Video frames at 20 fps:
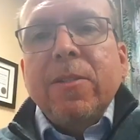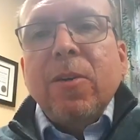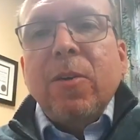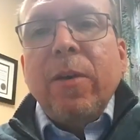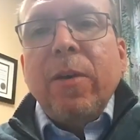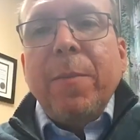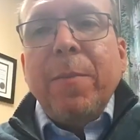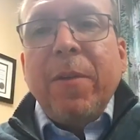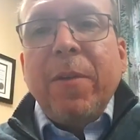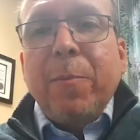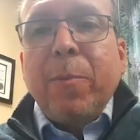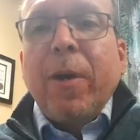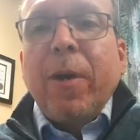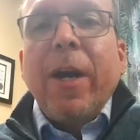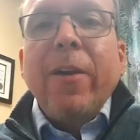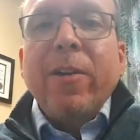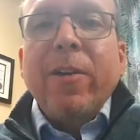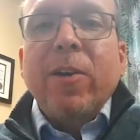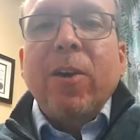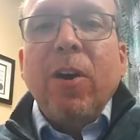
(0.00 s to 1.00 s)
So
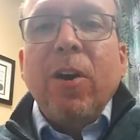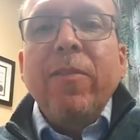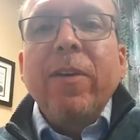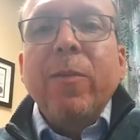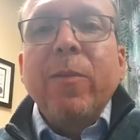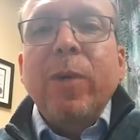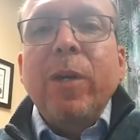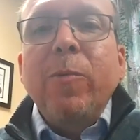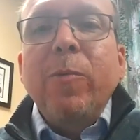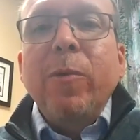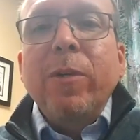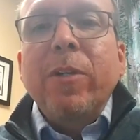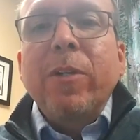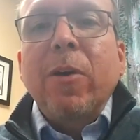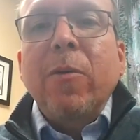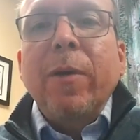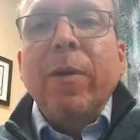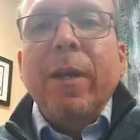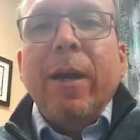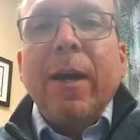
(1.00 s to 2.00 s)
prior to COVID, we would
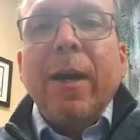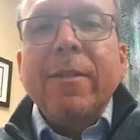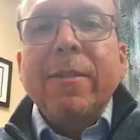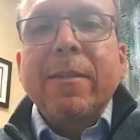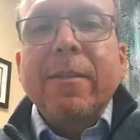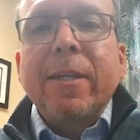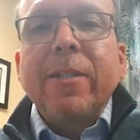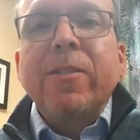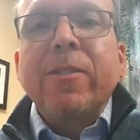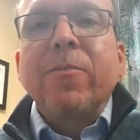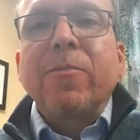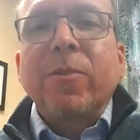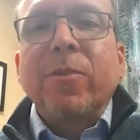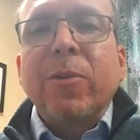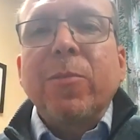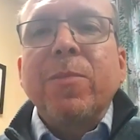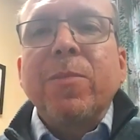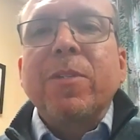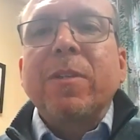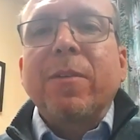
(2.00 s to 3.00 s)
go into isolation
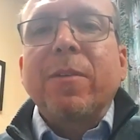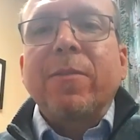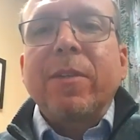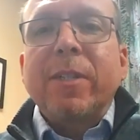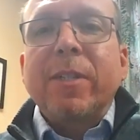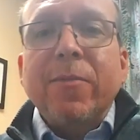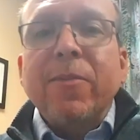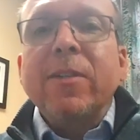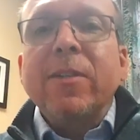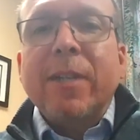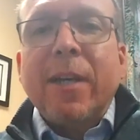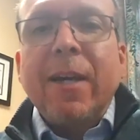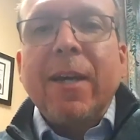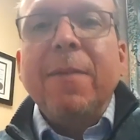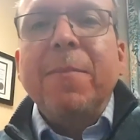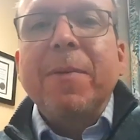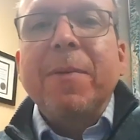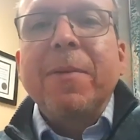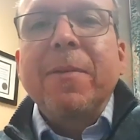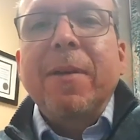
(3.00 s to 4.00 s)
rooms of a different
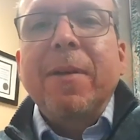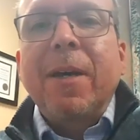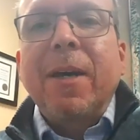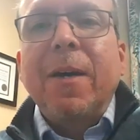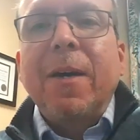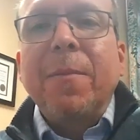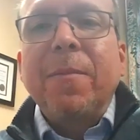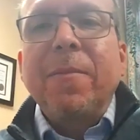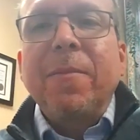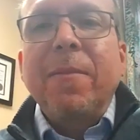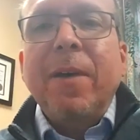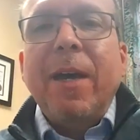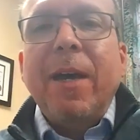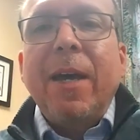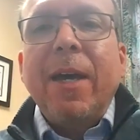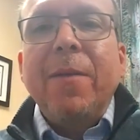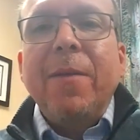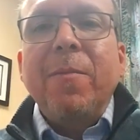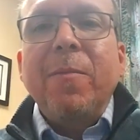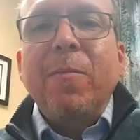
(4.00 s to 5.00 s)
type.
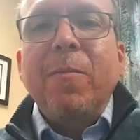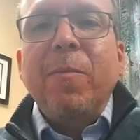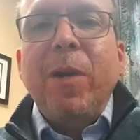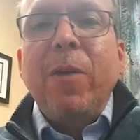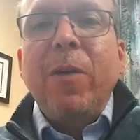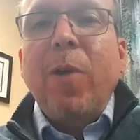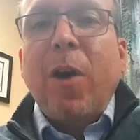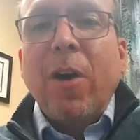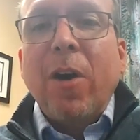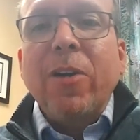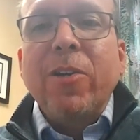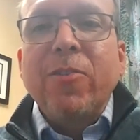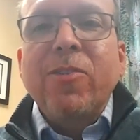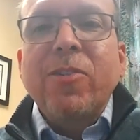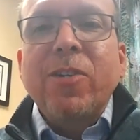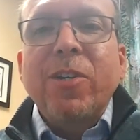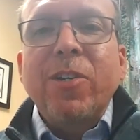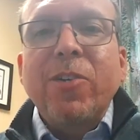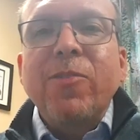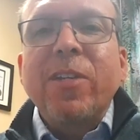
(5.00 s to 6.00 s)
And we are
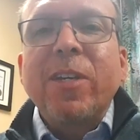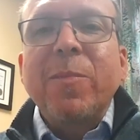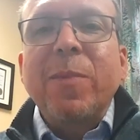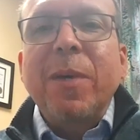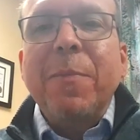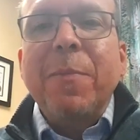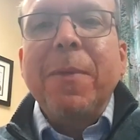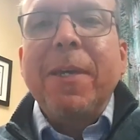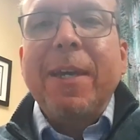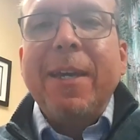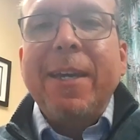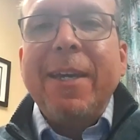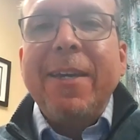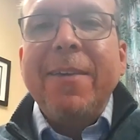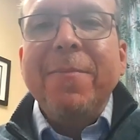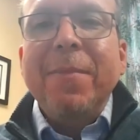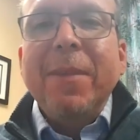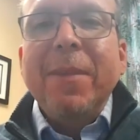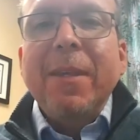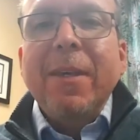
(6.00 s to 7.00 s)
used to using PPE.
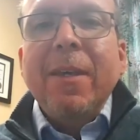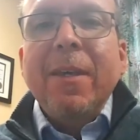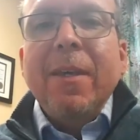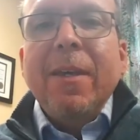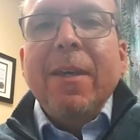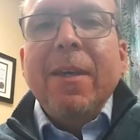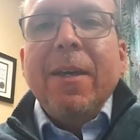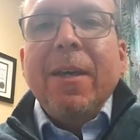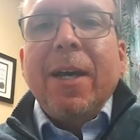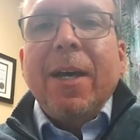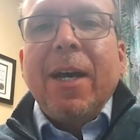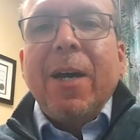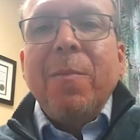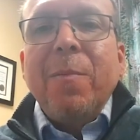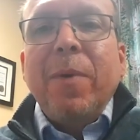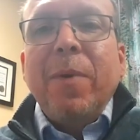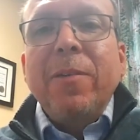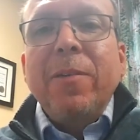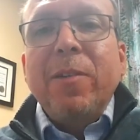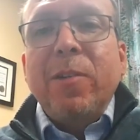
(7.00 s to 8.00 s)

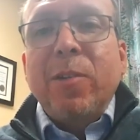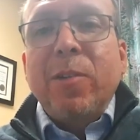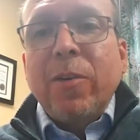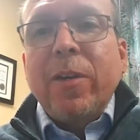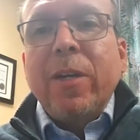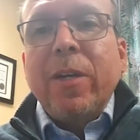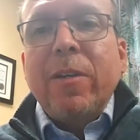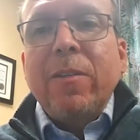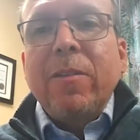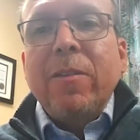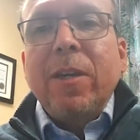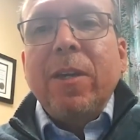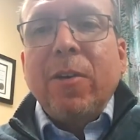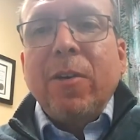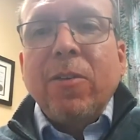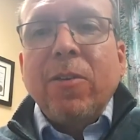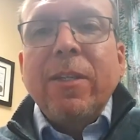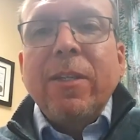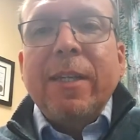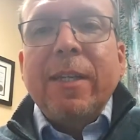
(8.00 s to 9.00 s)
But during the
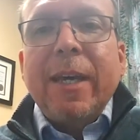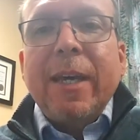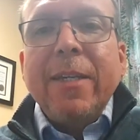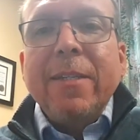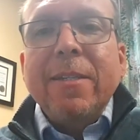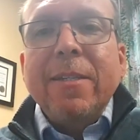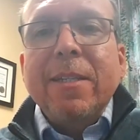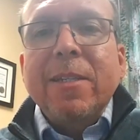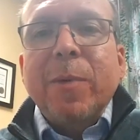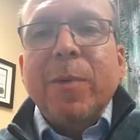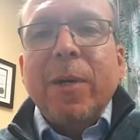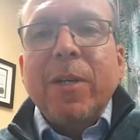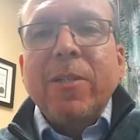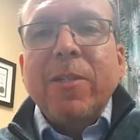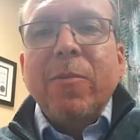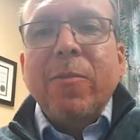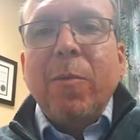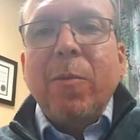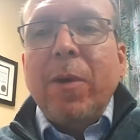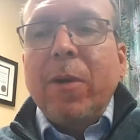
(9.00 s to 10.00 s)
early days,
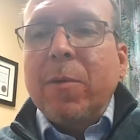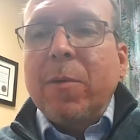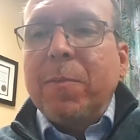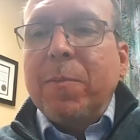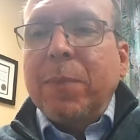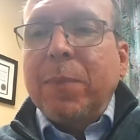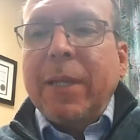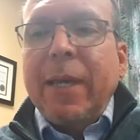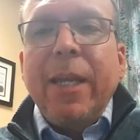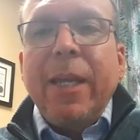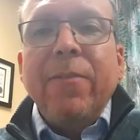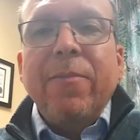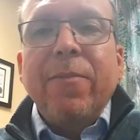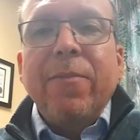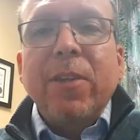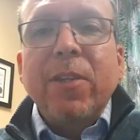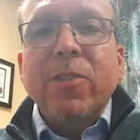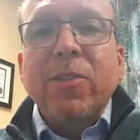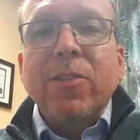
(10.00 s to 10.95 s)
especially when we were planning for the